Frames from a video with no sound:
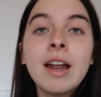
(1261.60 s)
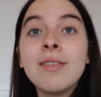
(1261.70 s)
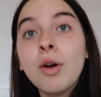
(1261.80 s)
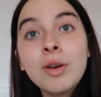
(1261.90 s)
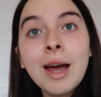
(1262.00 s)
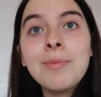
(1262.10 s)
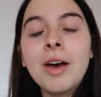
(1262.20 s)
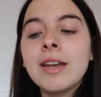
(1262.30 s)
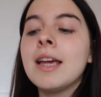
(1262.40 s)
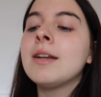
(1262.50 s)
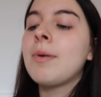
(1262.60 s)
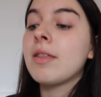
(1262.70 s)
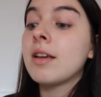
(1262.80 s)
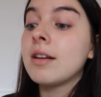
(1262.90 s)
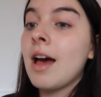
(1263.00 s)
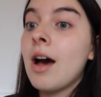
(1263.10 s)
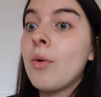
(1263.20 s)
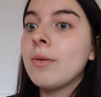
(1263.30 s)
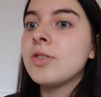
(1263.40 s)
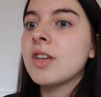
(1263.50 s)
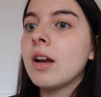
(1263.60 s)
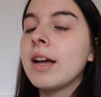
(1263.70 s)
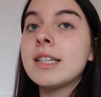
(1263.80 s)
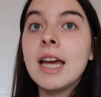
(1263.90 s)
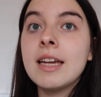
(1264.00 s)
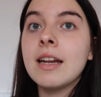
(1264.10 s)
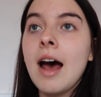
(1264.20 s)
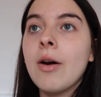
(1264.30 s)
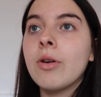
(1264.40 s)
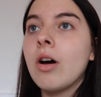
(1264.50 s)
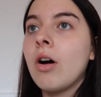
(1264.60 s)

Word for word: any vocab that I need. But I think now I'm just going to like take an hour and a